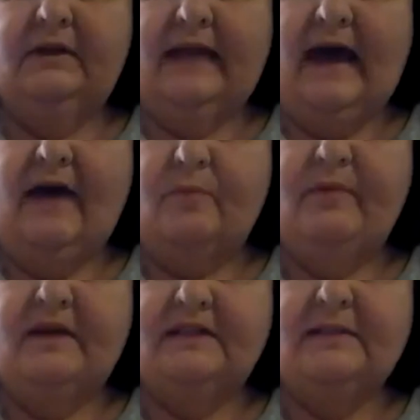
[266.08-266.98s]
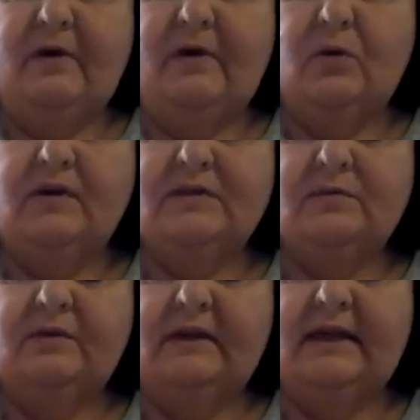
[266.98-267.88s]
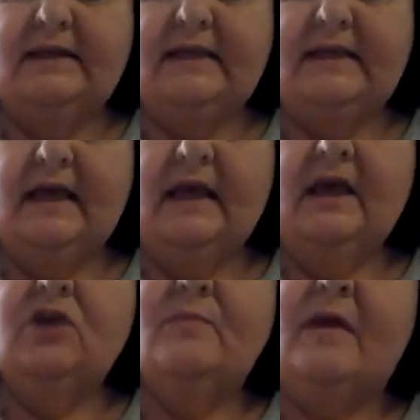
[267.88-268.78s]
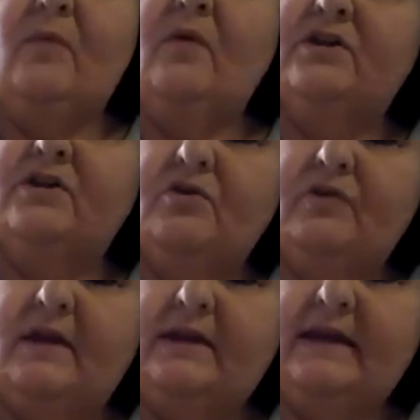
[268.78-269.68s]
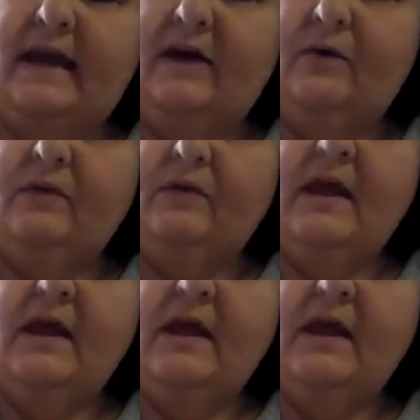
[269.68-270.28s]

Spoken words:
loud or picks up on noise really easy, you may want to turn it down.